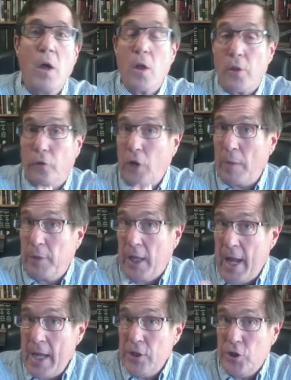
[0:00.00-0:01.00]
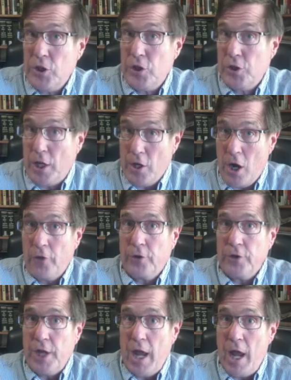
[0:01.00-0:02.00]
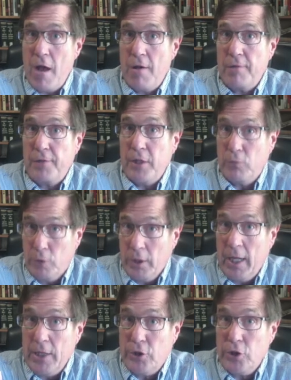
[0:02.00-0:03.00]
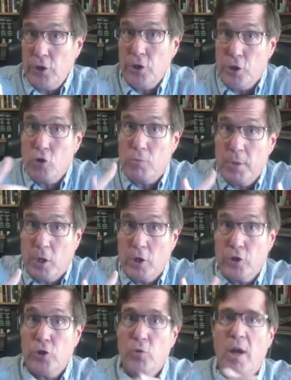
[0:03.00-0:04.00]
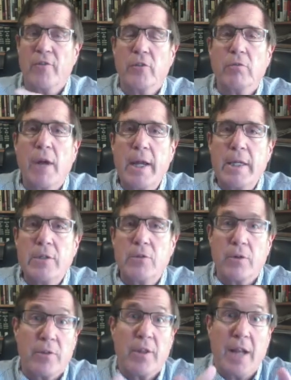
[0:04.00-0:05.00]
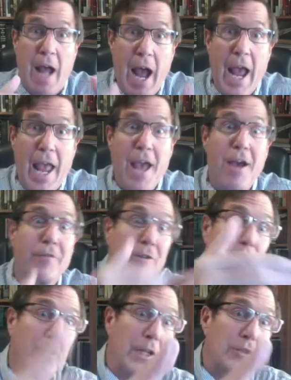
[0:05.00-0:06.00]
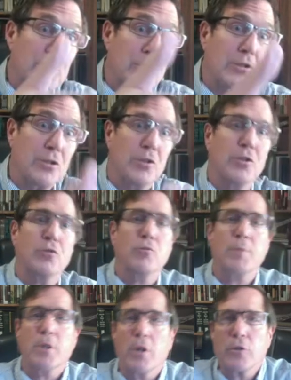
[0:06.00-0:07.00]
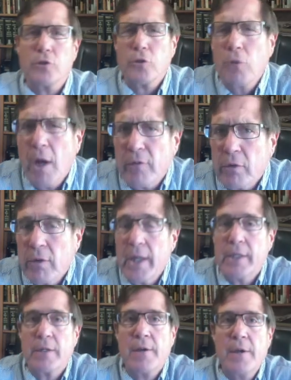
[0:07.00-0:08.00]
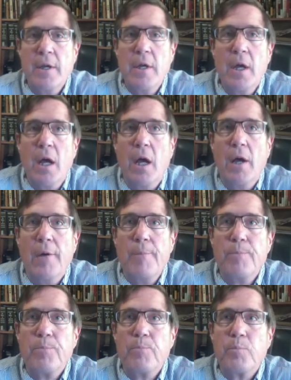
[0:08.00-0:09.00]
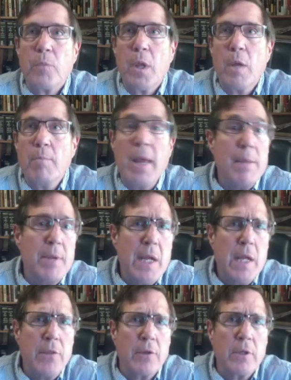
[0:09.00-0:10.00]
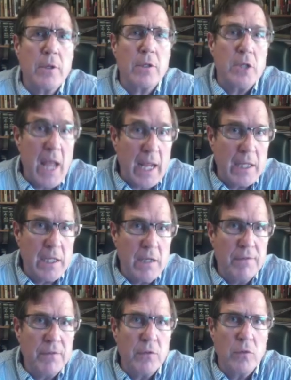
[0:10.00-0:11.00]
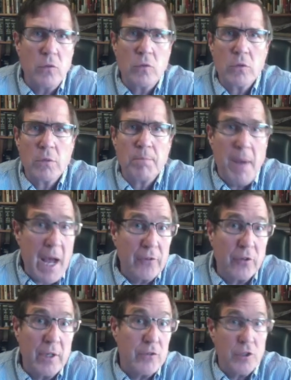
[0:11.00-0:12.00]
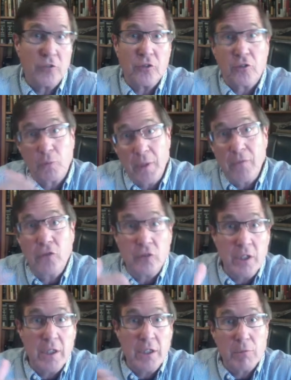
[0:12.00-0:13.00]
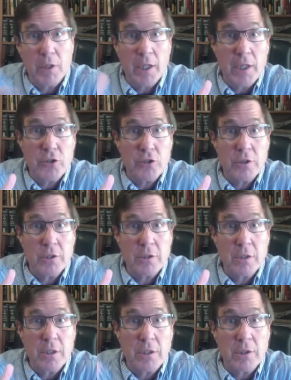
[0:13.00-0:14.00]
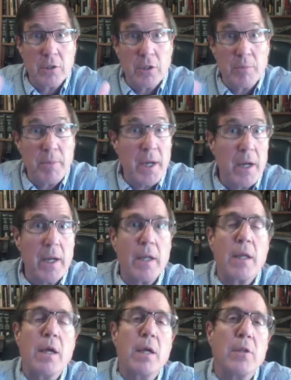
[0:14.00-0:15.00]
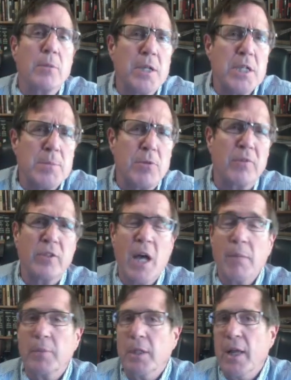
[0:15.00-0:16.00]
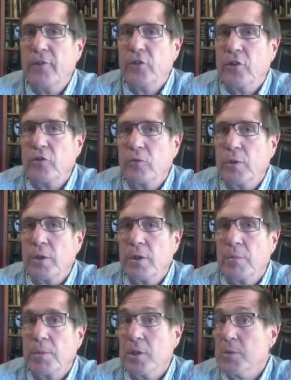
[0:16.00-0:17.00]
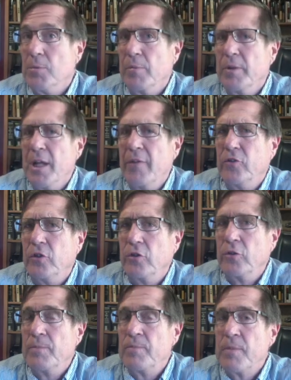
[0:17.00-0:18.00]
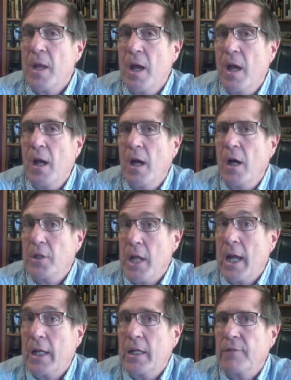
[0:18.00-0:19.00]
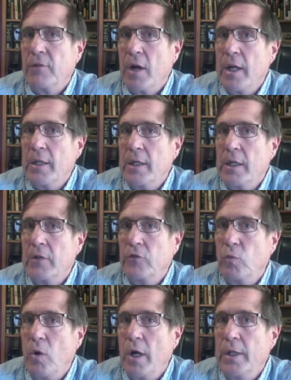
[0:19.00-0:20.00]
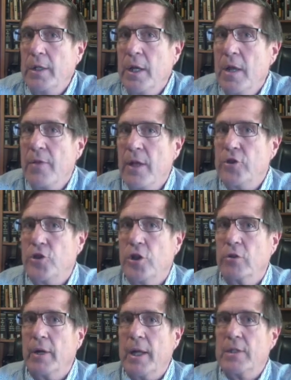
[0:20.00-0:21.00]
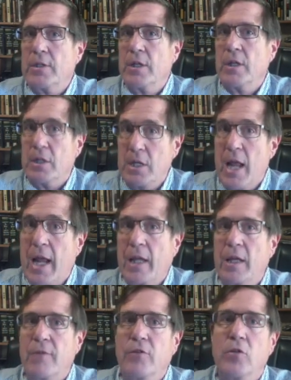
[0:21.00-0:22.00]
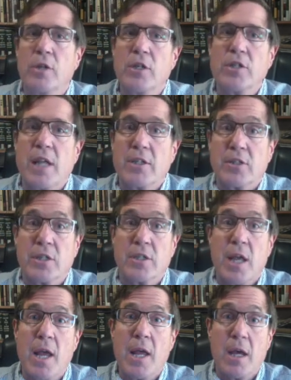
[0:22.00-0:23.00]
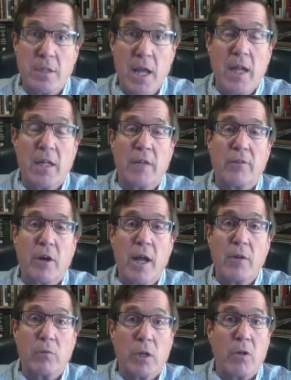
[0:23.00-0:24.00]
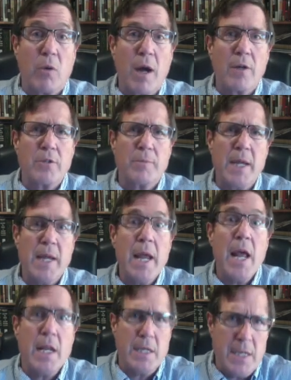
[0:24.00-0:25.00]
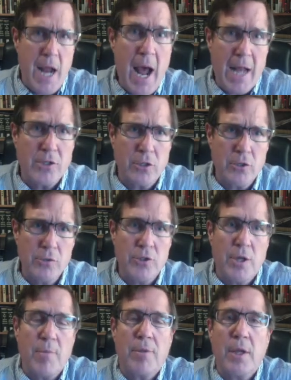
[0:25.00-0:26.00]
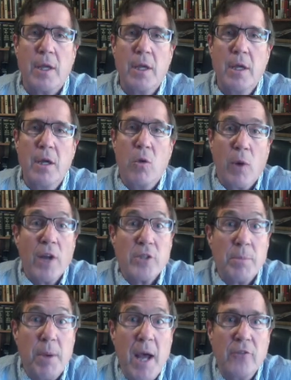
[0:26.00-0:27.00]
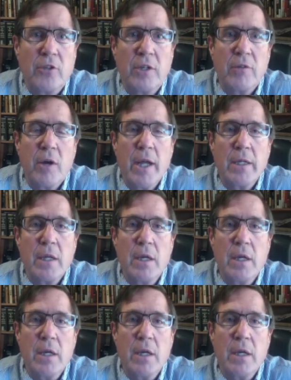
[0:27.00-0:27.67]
Those obligations that others have in relation to you because you have a right, or that I have in relation to you because you have a right, may be either negative or positive, just as we've seen in relation or in comparing the principle of non-maleficence with the principle of beneficence. A negative right is one that generates negative duties. That is to say, a negative right requires me not to do something, whereas a positive right